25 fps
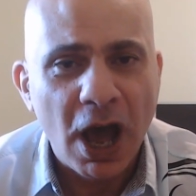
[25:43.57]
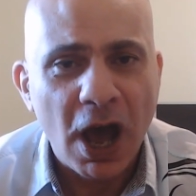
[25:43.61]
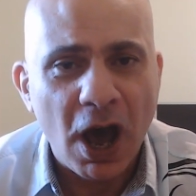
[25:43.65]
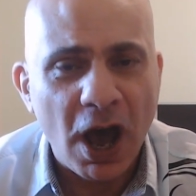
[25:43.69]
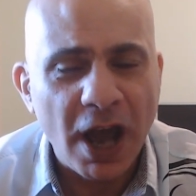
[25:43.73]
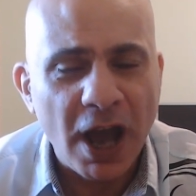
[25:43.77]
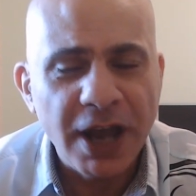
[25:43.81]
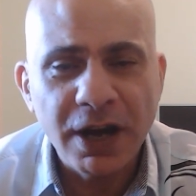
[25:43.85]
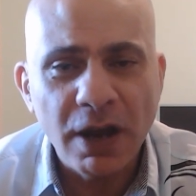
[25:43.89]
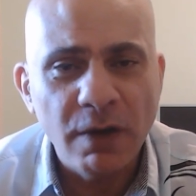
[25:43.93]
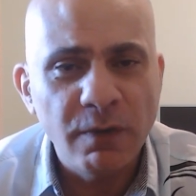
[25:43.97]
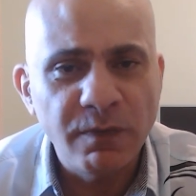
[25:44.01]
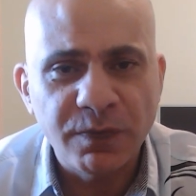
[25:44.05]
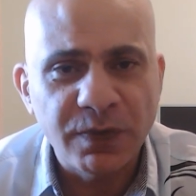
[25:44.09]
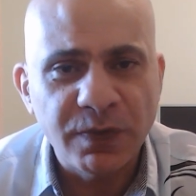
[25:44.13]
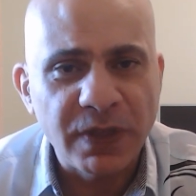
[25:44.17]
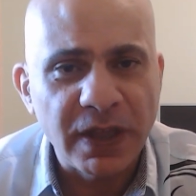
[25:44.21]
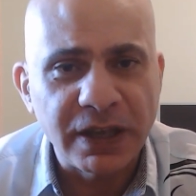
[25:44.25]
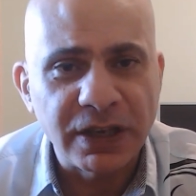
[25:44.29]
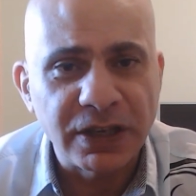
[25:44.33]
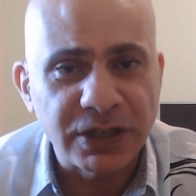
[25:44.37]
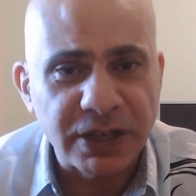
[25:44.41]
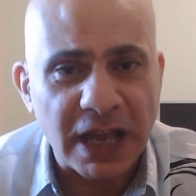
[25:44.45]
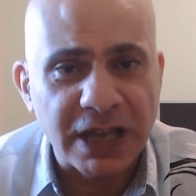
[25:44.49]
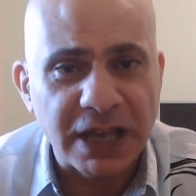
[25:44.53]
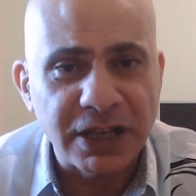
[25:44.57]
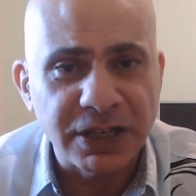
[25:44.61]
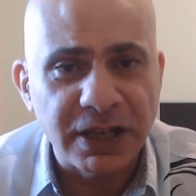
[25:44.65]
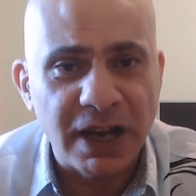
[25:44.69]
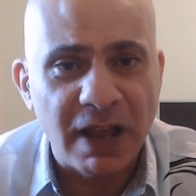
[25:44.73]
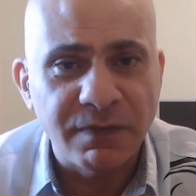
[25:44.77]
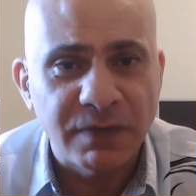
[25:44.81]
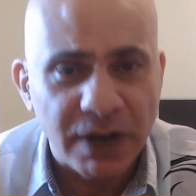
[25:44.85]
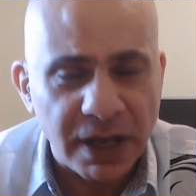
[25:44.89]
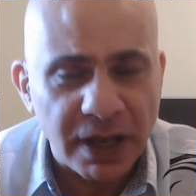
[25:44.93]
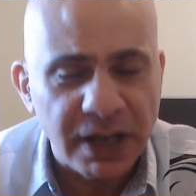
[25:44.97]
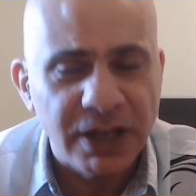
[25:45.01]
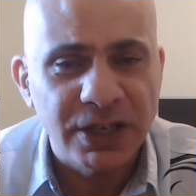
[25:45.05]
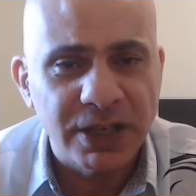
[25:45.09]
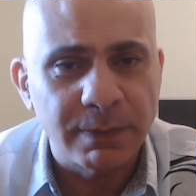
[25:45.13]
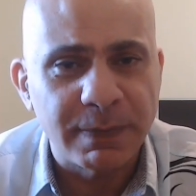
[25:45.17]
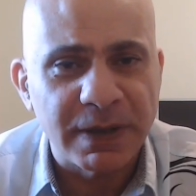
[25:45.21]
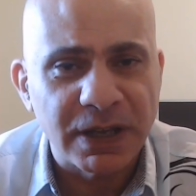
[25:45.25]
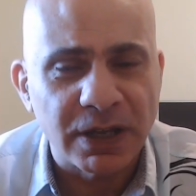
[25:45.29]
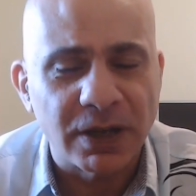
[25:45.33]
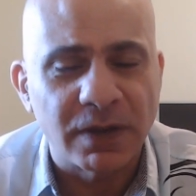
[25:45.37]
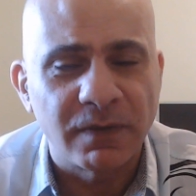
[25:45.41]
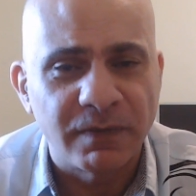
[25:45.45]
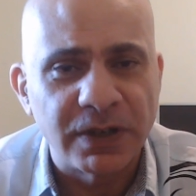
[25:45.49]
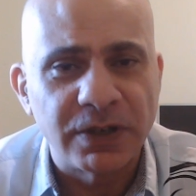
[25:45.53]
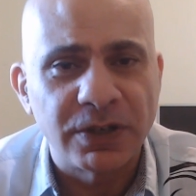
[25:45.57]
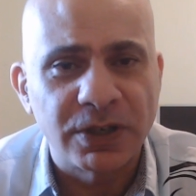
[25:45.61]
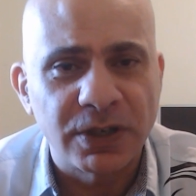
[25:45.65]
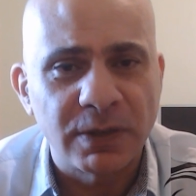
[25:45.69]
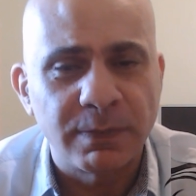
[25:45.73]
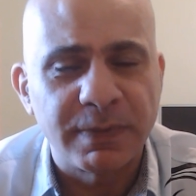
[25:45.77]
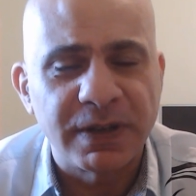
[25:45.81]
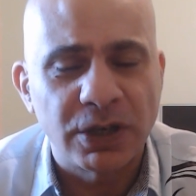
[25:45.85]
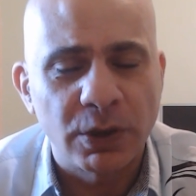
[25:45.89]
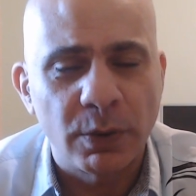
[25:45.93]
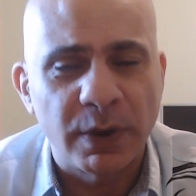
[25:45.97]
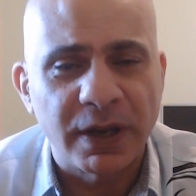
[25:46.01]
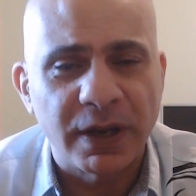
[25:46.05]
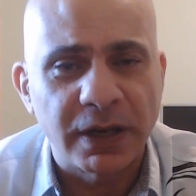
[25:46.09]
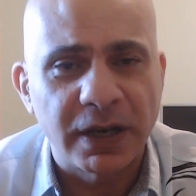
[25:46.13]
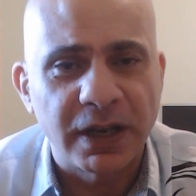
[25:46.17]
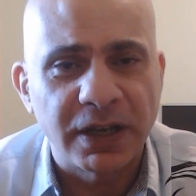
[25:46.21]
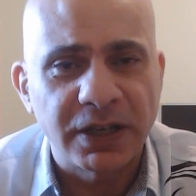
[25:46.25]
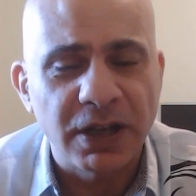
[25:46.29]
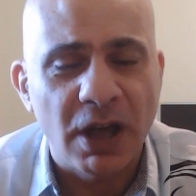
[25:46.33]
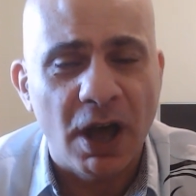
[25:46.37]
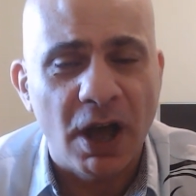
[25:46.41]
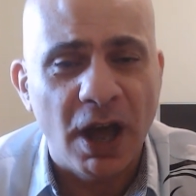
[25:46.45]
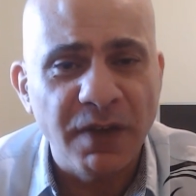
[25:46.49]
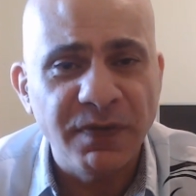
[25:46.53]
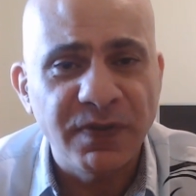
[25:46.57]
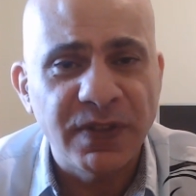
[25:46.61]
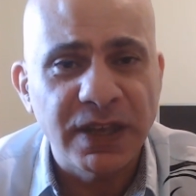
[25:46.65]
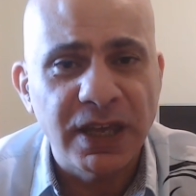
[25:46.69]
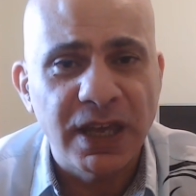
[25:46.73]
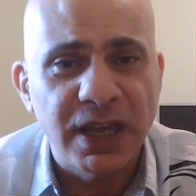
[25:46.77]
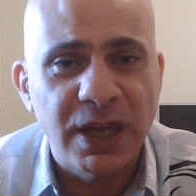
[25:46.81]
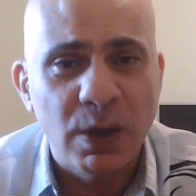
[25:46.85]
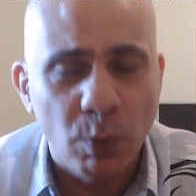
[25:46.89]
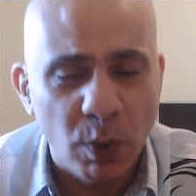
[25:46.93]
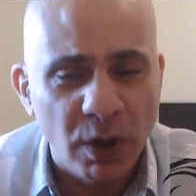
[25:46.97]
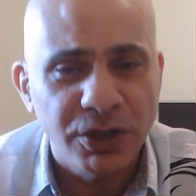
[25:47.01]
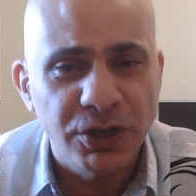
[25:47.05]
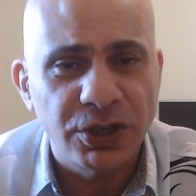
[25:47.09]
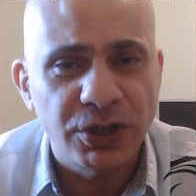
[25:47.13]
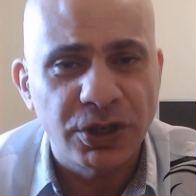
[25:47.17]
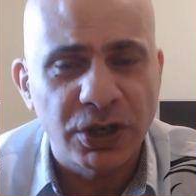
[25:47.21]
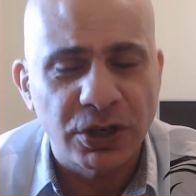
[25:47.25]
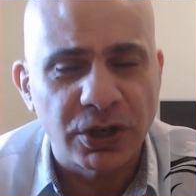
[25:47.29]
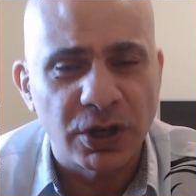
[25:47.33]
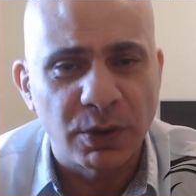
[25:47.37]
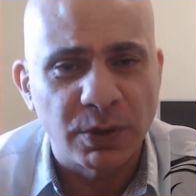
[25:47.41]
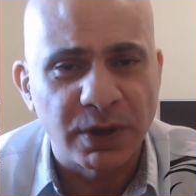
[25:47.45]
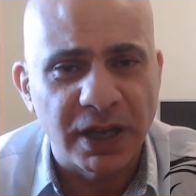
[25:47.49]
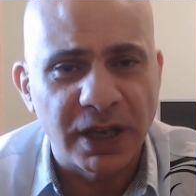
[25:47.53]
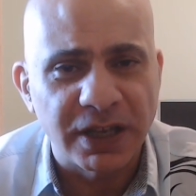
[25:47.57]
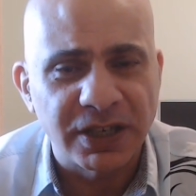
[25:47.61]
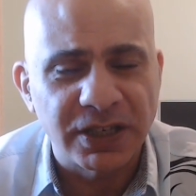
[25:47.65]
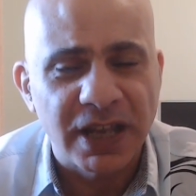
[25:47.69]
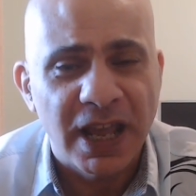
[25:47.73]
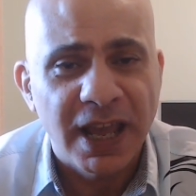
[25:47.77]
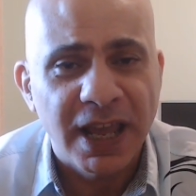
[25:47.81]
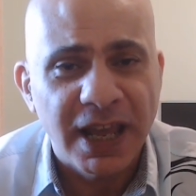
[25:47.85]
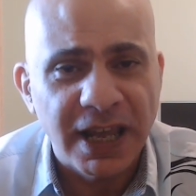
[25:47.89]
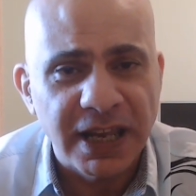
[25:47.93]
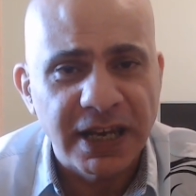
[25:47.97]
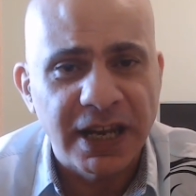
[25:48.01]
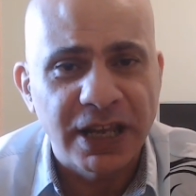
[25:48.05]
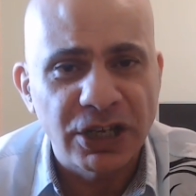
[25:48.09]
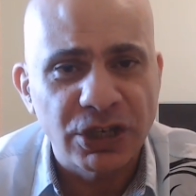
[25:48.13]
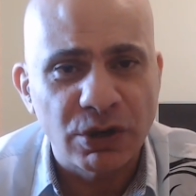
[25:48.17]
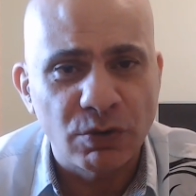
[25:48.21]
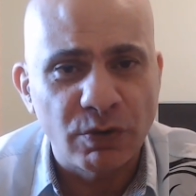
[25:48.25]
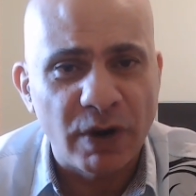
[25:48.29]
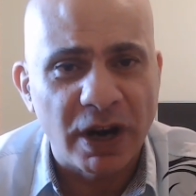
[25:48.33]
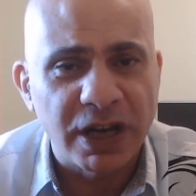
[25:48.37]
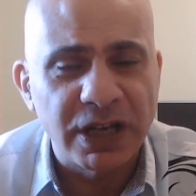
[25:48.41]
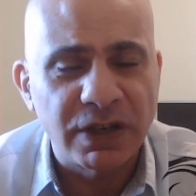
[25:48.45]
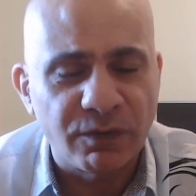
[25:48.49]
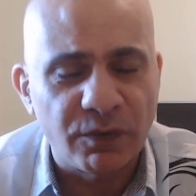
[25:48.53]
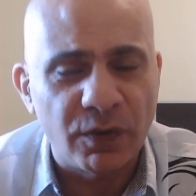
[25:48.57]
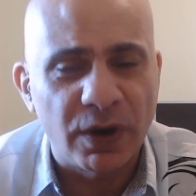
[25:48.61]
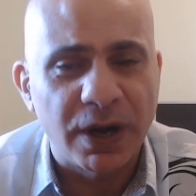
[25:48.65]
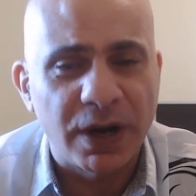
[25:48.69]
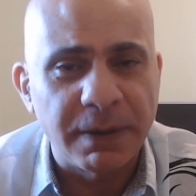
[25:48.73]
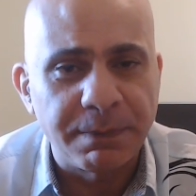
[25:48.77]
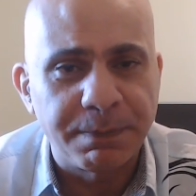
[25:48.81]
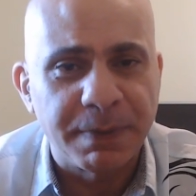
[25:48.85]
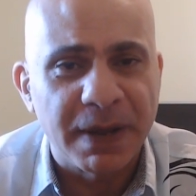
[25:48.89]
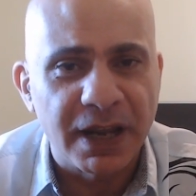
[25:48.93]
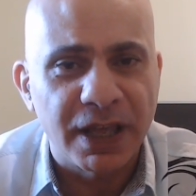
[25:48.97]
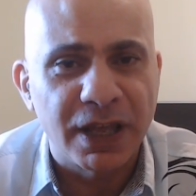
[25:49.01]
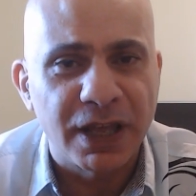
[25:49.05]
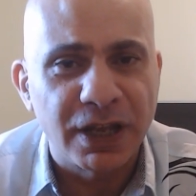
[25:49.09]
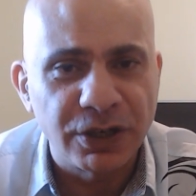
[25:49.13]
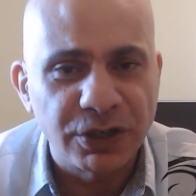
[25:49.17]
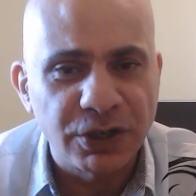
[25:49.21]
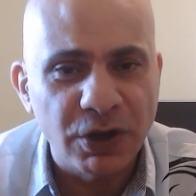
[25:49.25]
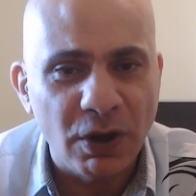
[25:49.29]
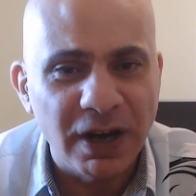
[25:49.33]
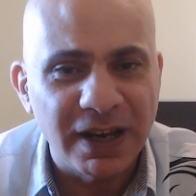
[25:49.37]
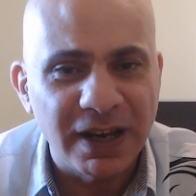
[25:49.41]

I don't think Zaslav needs to be convinced to be doing this. I think he wants to do this. He needs to raise $3 billion.